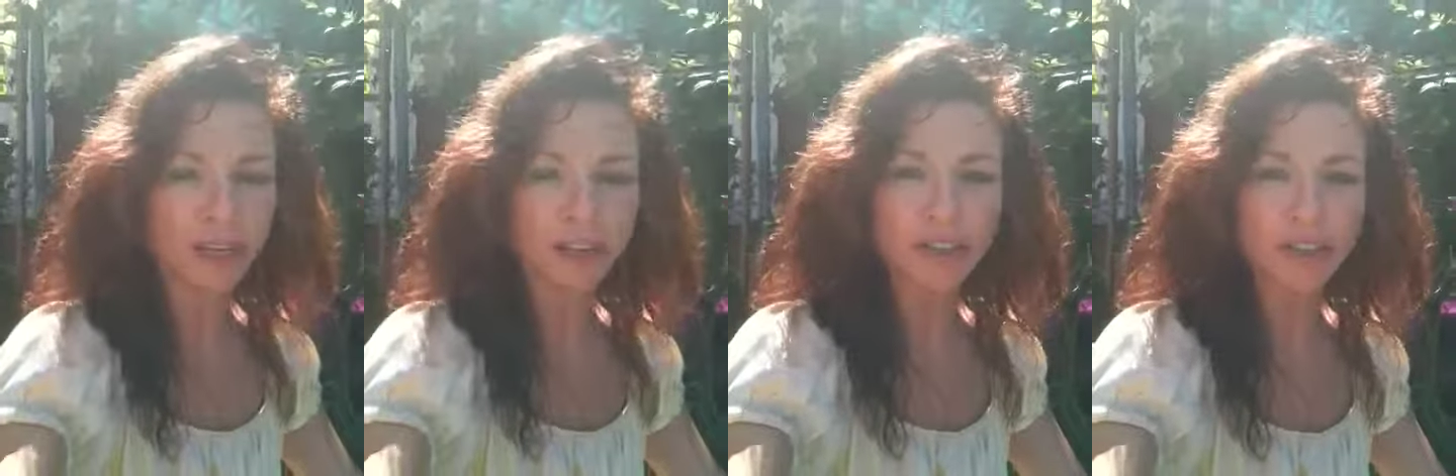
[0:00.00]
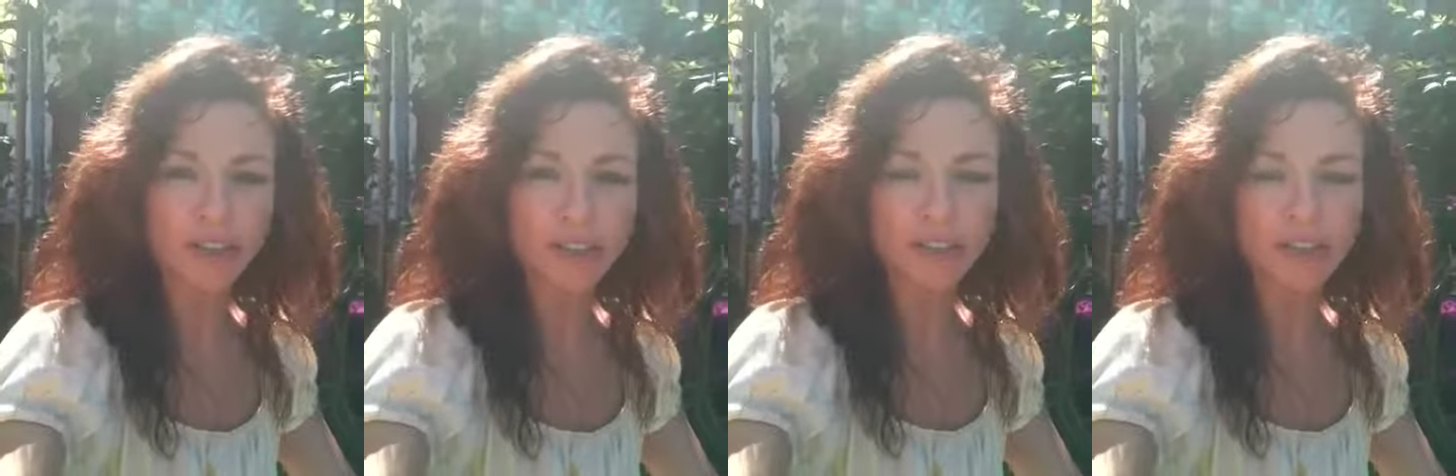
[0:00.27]

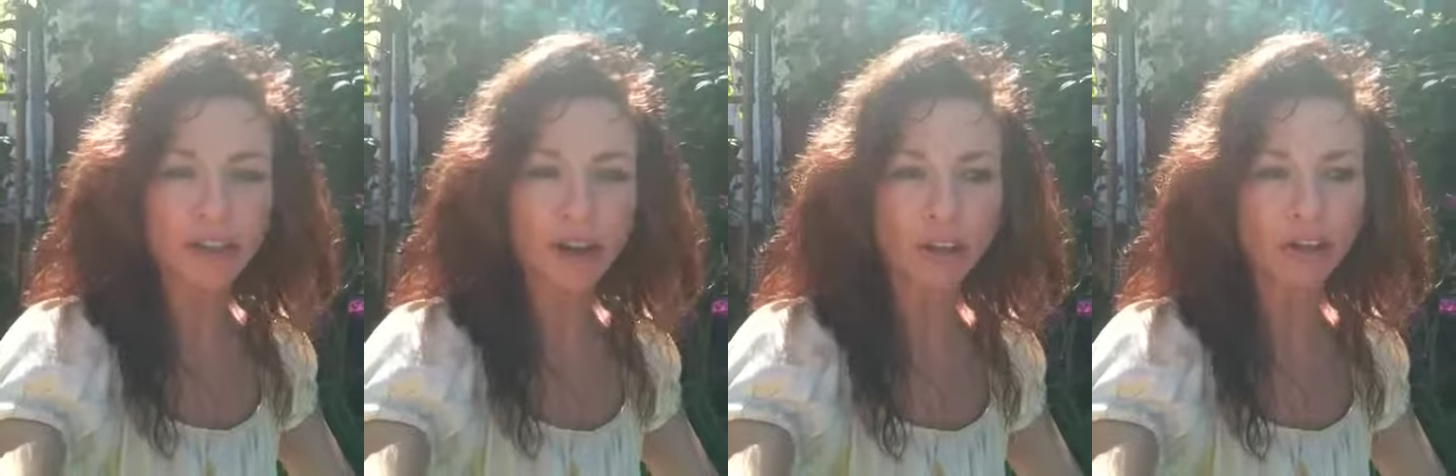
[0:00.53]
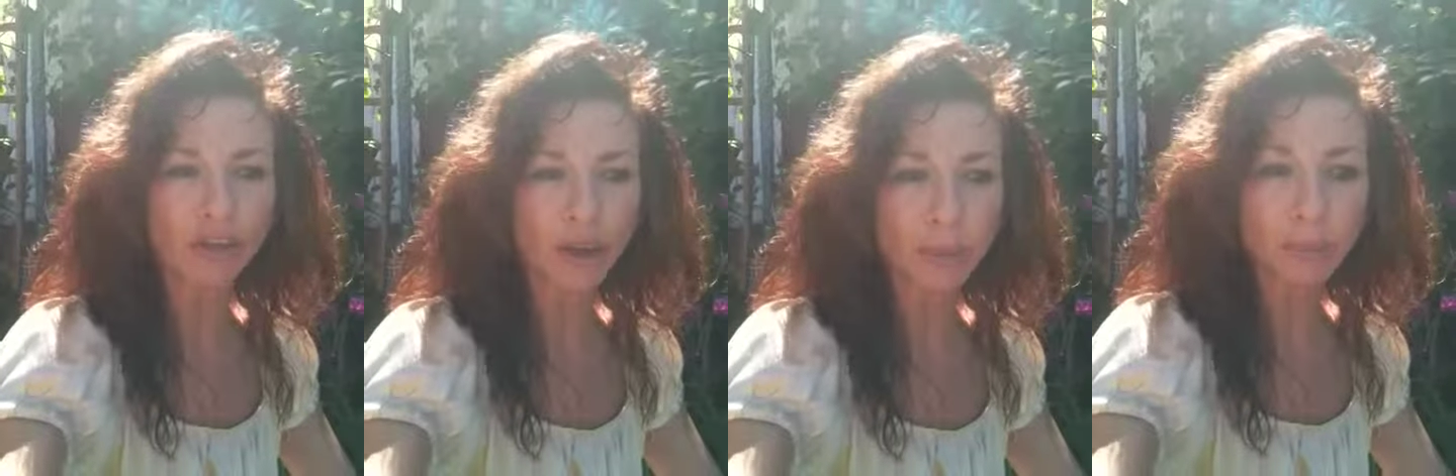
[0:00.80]
years and it's called
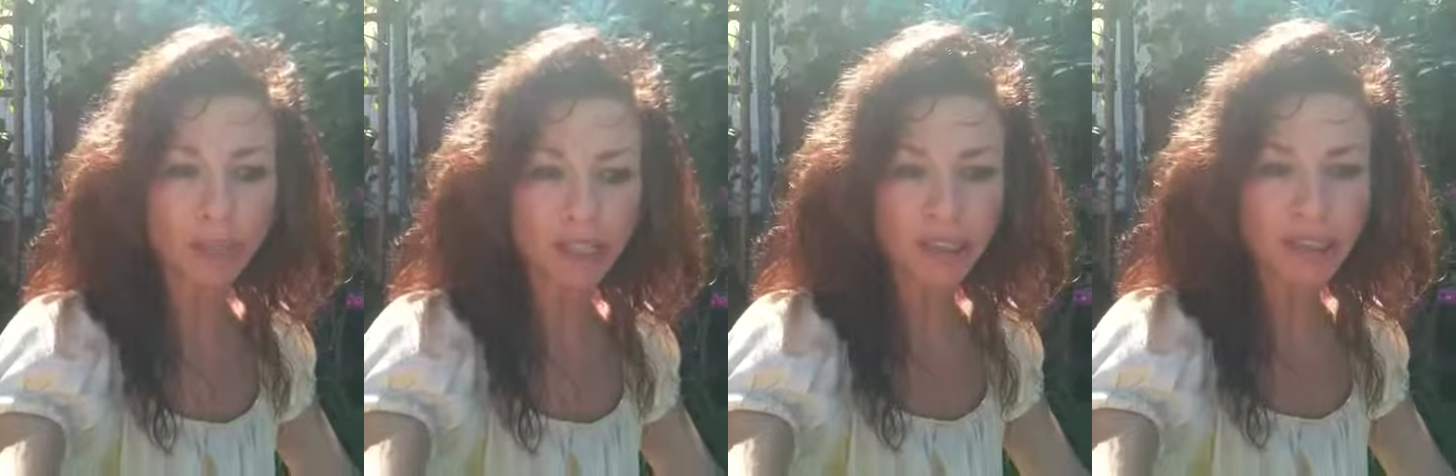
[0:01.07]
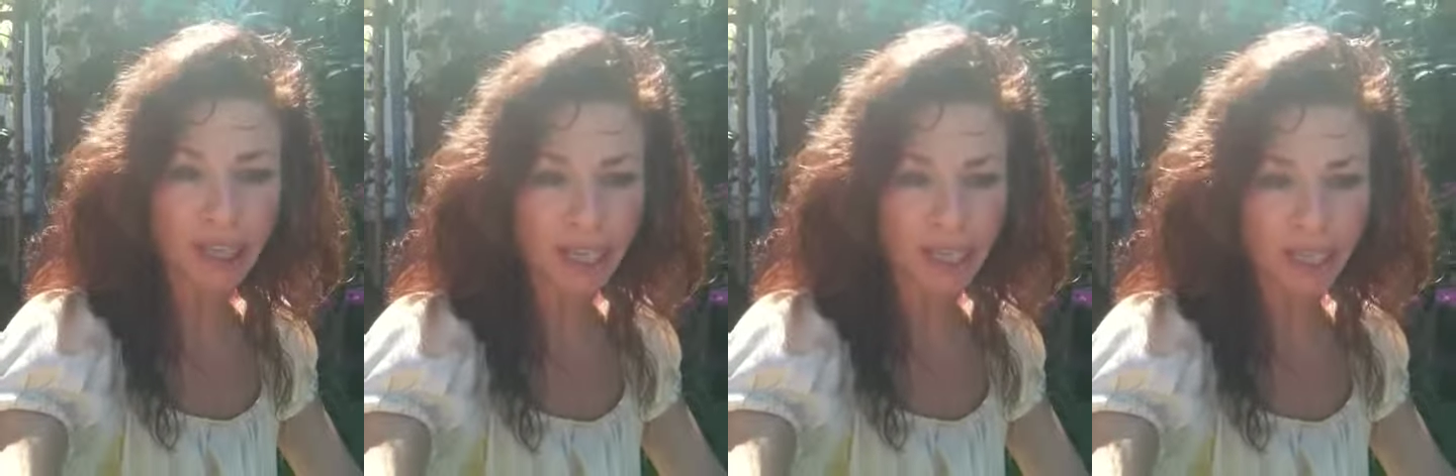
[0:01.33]
Jumping
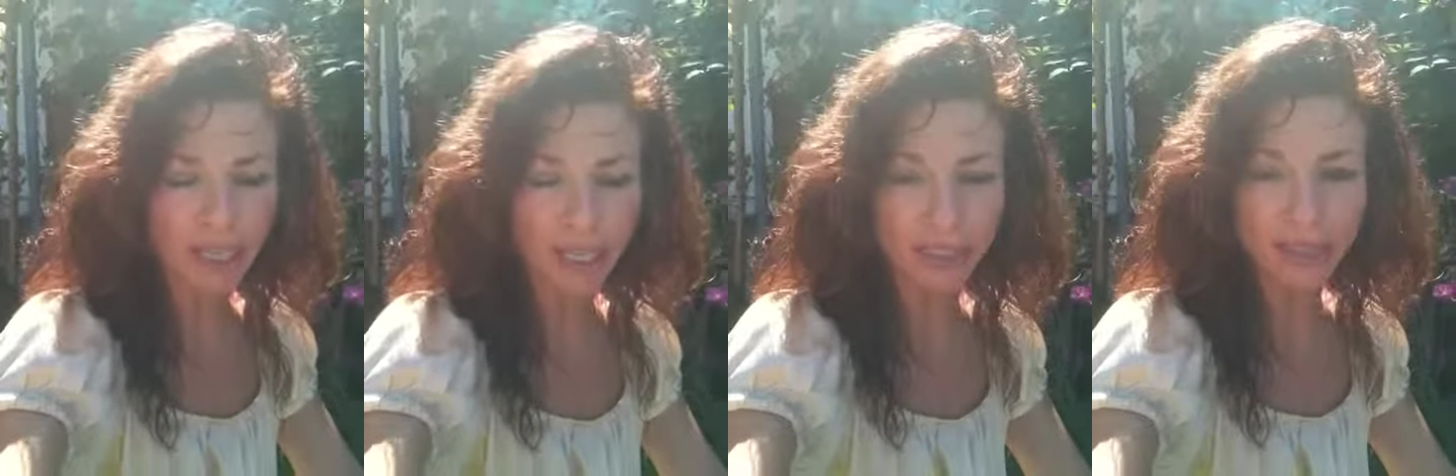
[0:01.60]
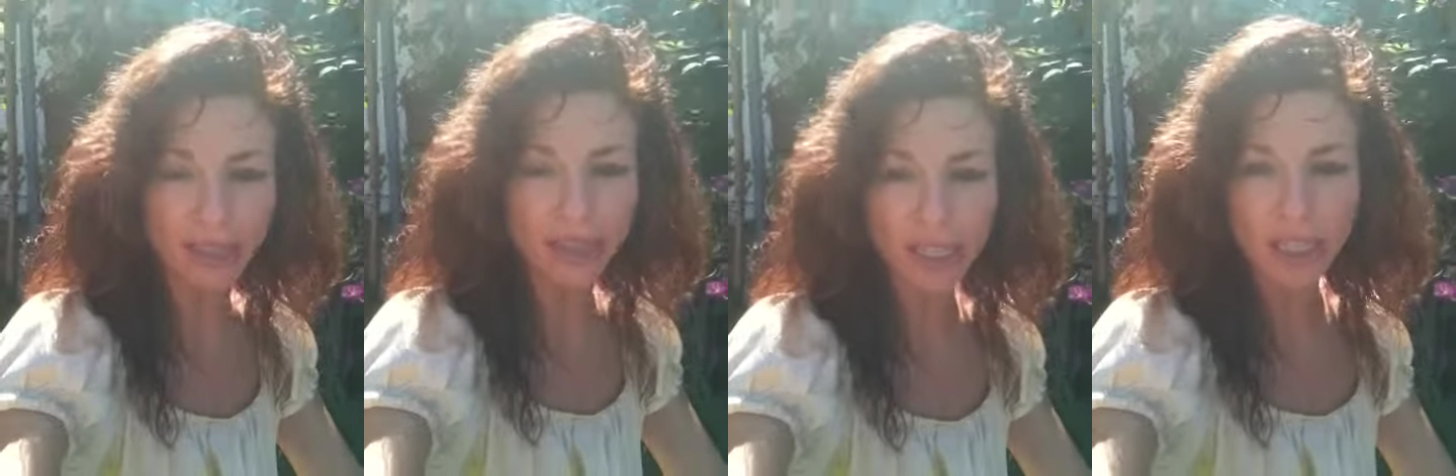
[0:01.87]

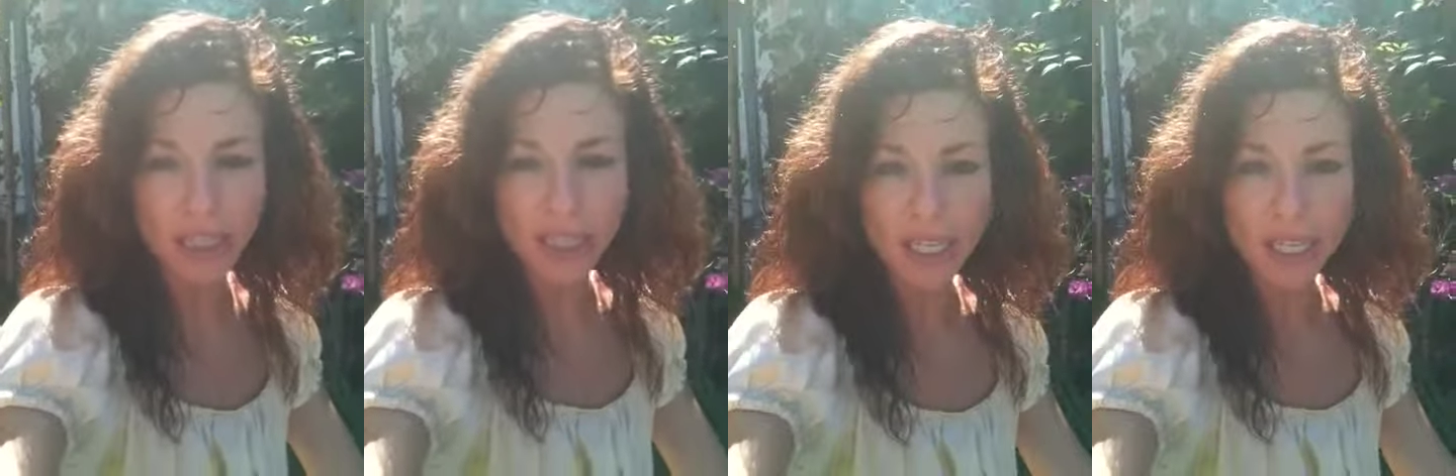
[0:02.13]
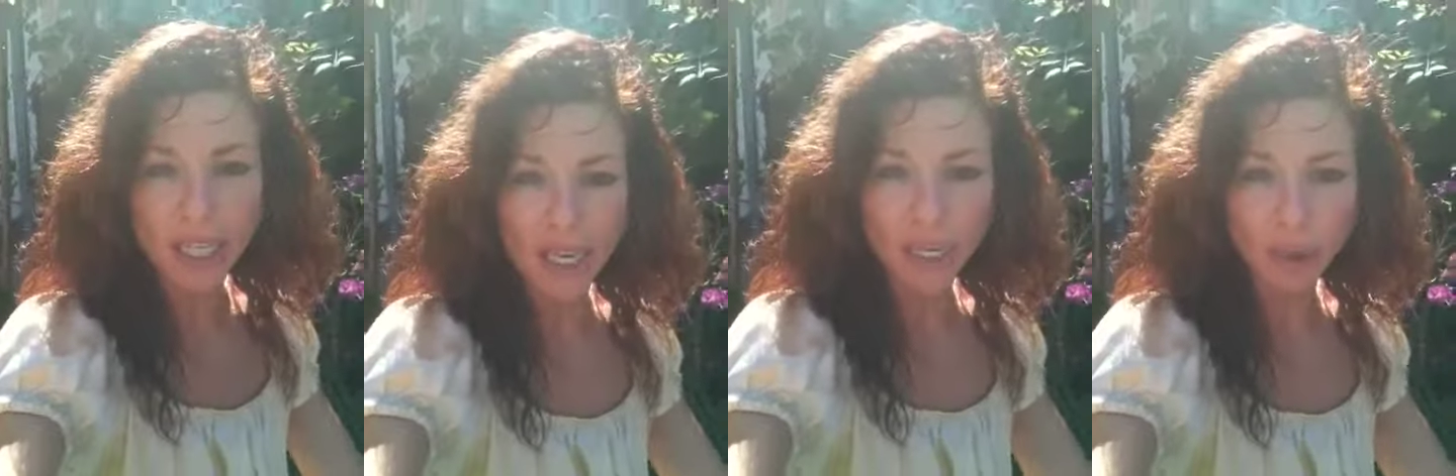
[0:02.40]
Decades.
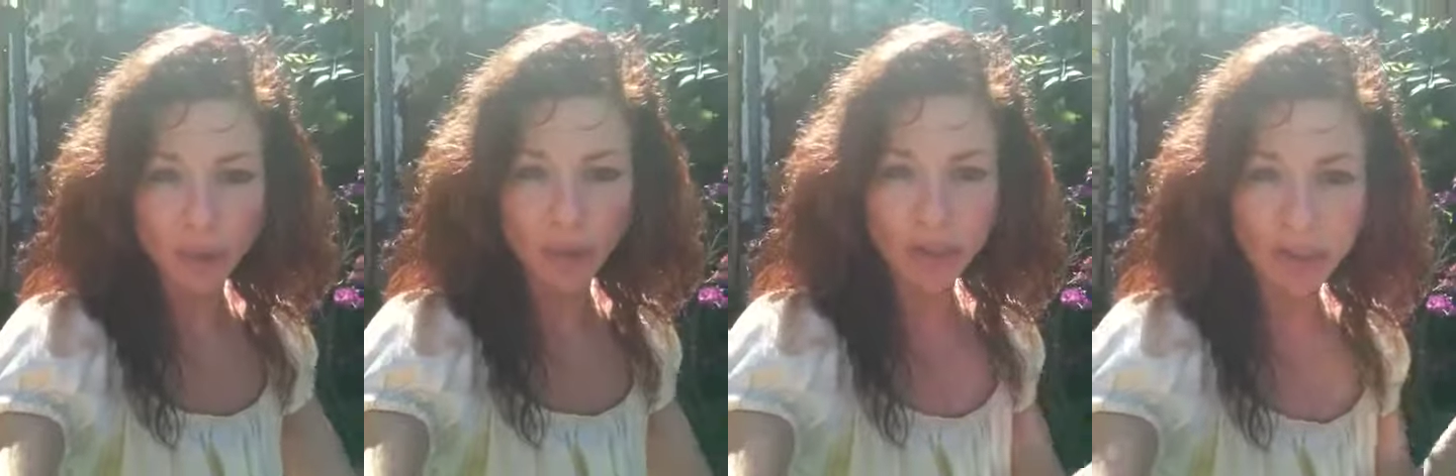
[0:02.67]
And it will